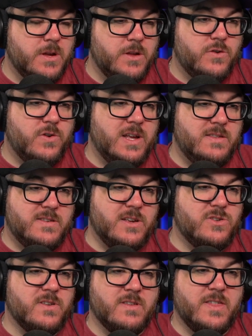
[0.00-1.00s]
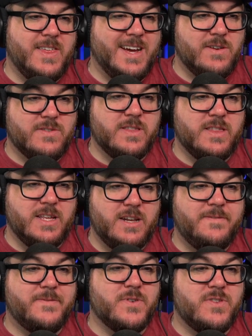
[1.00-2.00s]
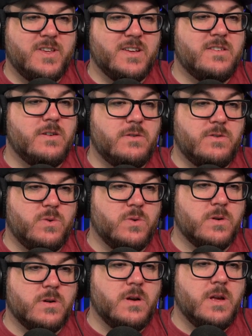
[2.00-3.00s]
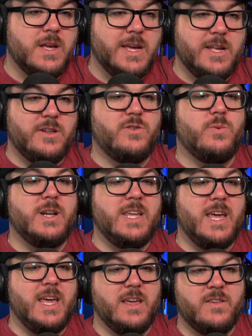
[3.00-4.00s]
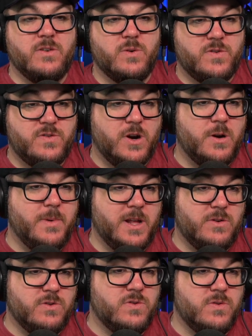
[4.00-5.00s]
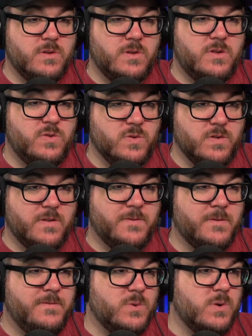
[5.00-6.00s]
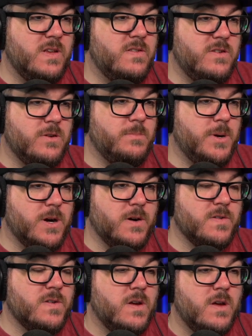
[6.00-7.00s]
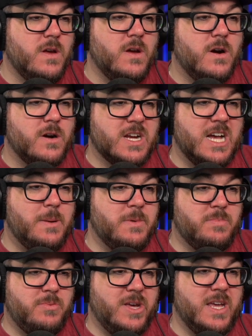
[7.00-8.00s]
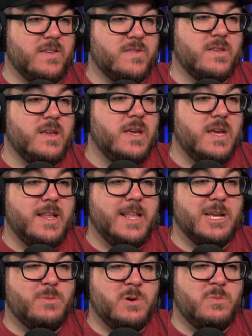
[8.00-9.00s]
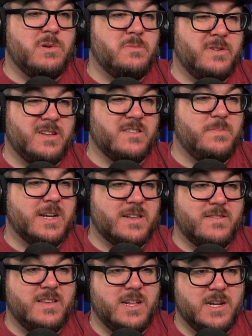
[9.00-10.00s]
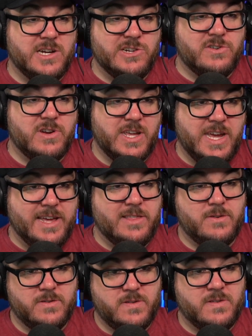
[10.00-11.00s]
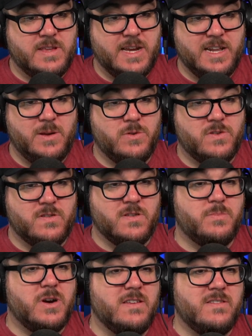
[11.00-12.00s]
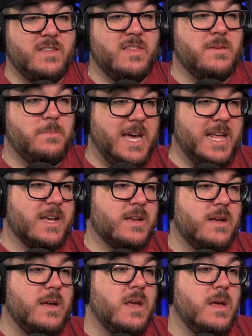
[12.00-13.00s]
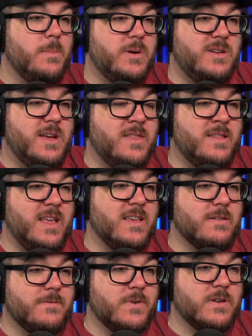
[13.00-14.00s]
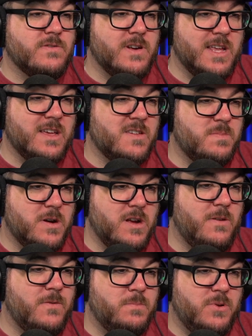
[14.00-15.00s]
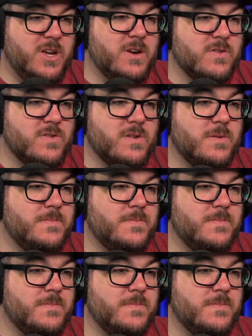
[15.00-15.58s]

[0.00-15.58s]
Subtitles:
Trades such as 1,000 linen for 600 ore and 20 eggs or star metal tools for 40 steel bars are commonplace, like what one would expect to see in a hunter and gatherer society, which is surprisingly thematic, but nonetheless a frustrating experience for players.